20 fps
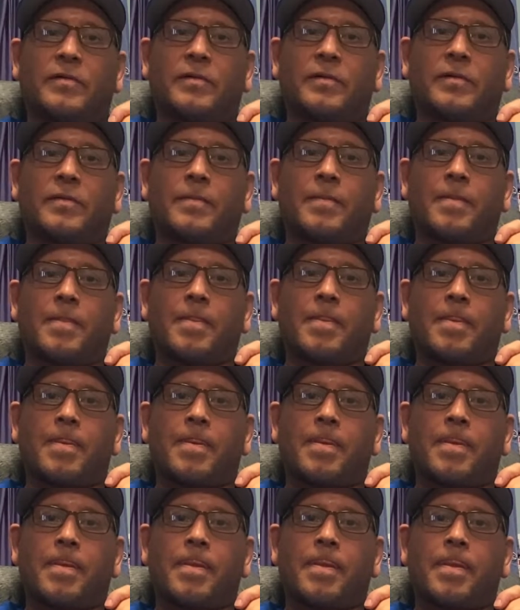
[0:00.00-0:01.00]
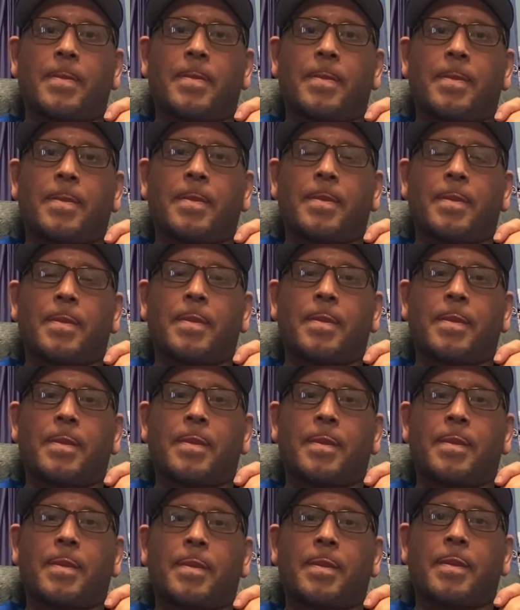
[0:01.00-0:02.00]
All right, well, we've done an
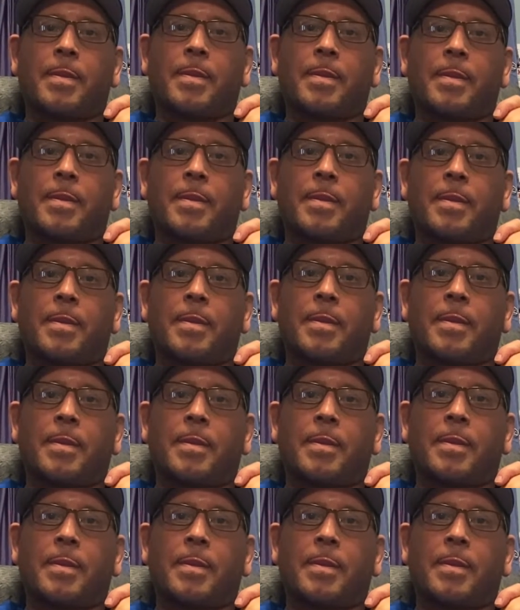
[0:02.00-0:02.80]
awful lot here. Got